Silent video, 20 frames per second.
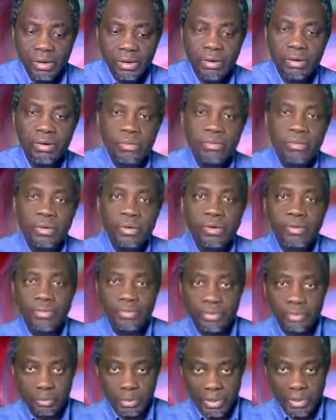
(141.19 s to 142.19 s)
of
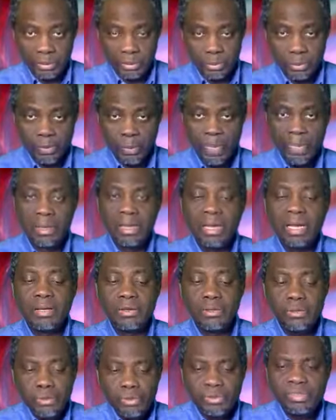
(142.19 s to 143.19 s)
the Bible.
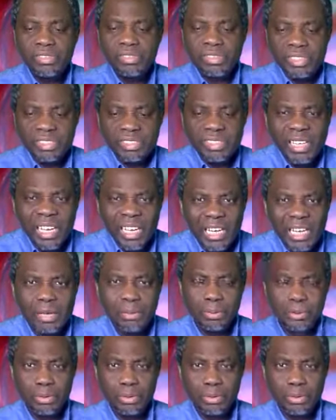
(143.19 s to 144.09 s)
And those things help